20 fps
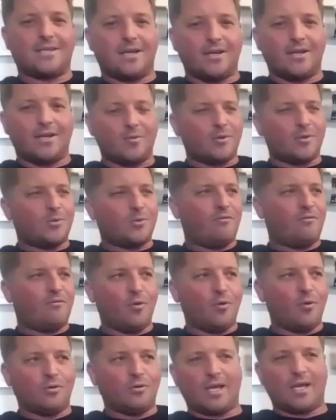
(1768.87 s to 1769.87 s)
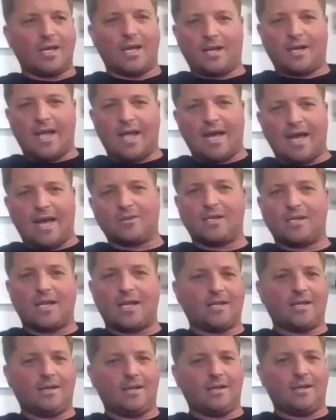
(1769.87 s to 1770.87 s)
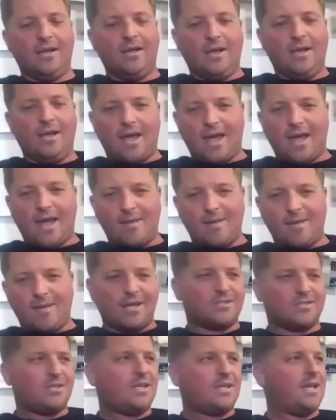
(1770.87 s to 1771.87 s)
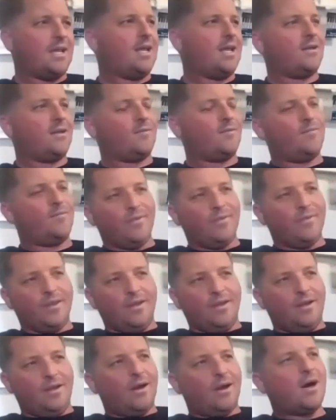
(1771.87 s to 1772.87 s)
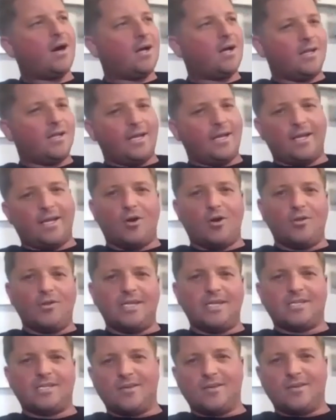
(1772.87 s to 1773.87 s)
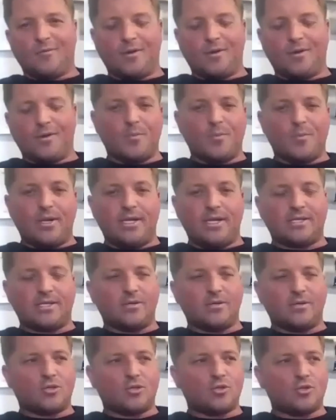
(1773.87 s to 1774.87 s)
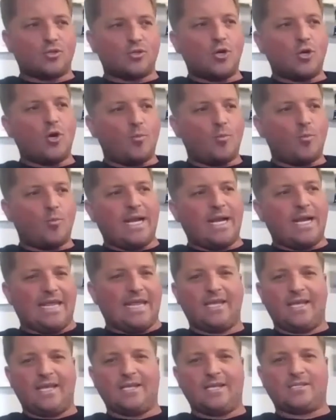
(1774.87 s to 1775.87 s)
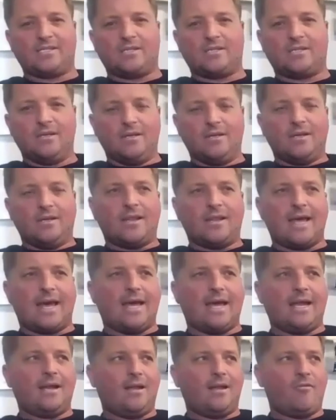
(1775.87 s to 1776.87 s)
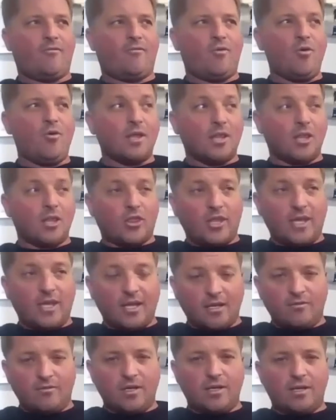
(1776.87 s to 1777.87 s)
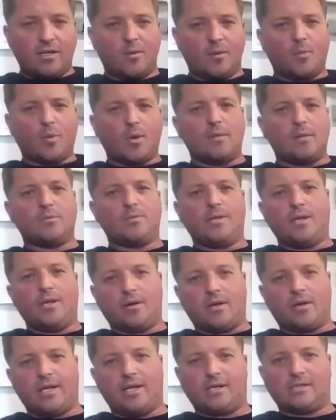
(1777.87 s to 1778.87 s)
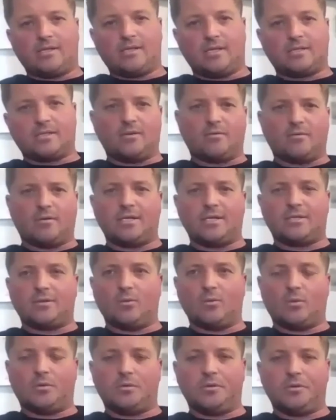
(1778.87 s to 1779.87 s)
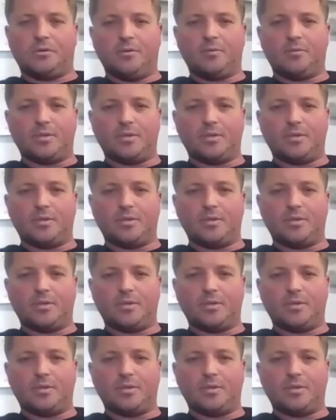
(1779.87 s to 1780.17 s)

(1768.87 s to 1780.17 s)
Now you got, you know, between Fuel Tech and Haltech and MSD and Holley and all these different companies, there's so many things that if you can think of it, it probably already exists in the racing world.